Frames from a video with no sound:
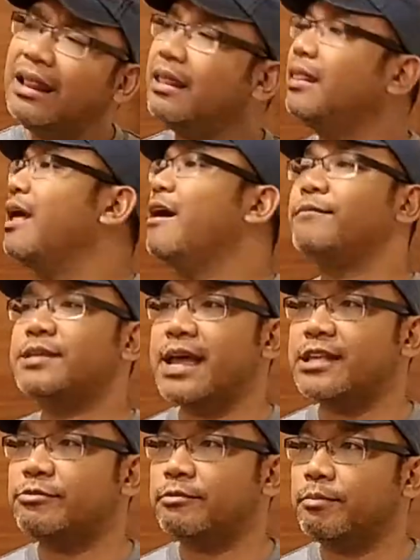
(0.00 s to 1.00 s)
Loves
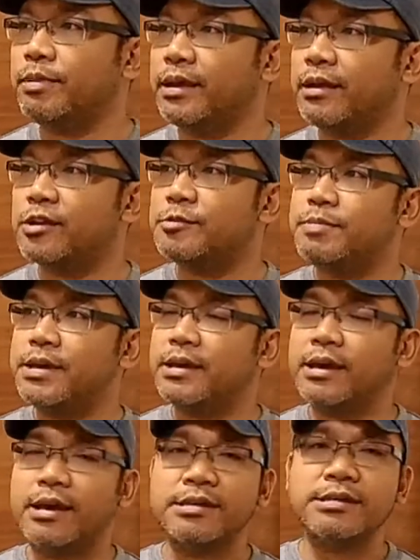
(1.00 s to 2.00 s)
dancing with beginners,
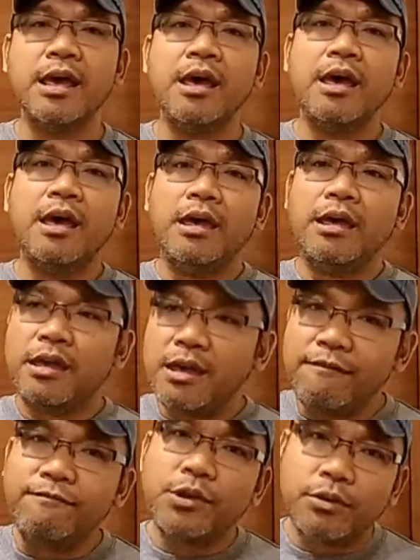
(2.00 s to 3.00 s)
because
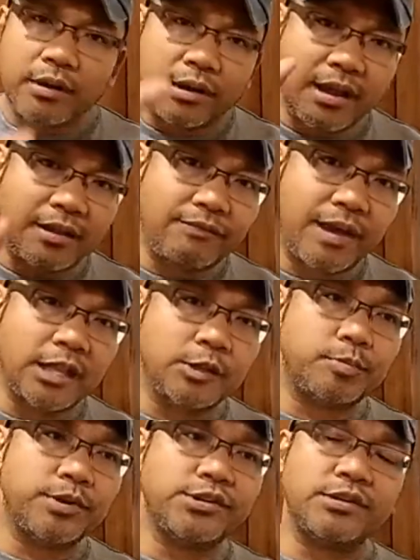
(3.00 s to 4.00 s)
if you're an
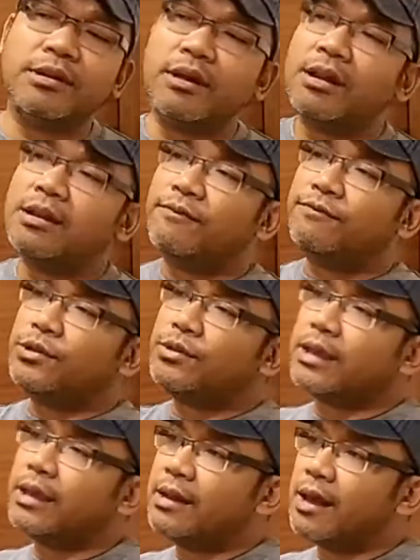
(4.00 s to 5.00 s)
advanced person and if
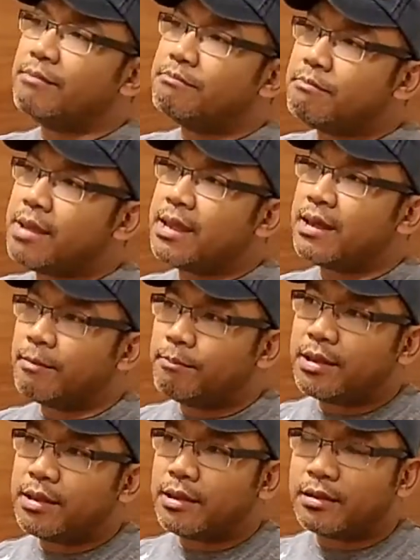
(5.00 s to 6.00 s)
you cannot make a
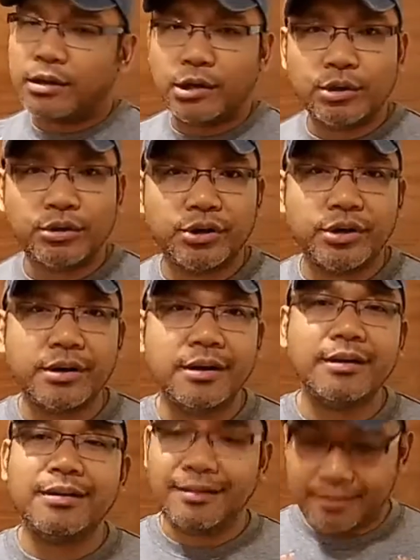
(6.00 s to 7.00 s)
beginner look
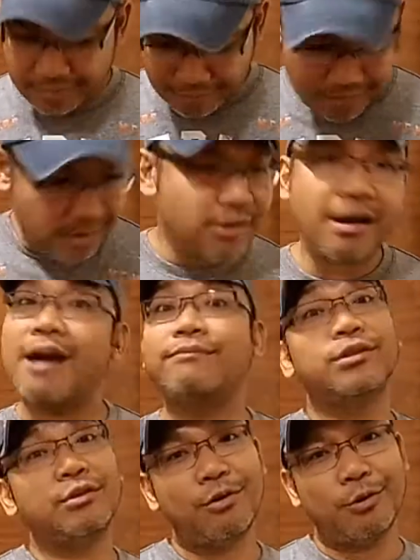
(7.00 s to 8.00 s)
good, you
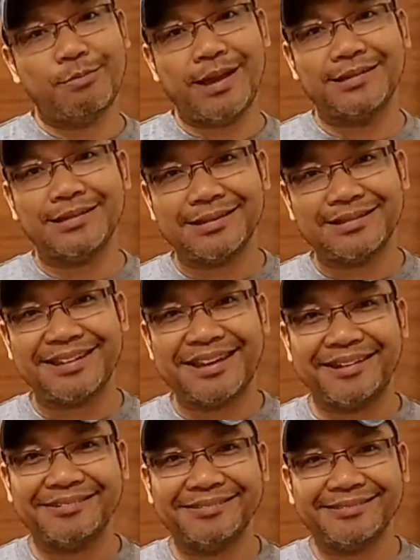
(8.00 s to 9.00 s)
have to go to basics
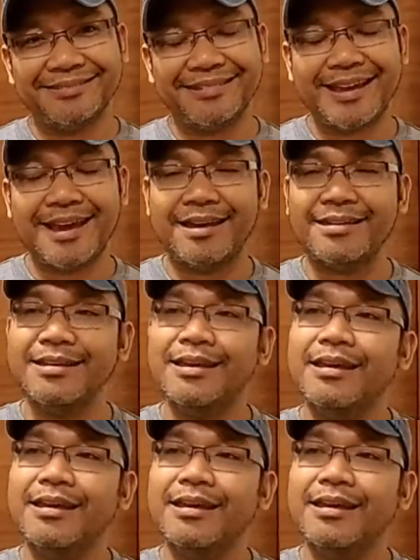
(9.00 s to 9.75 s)
again. Okay?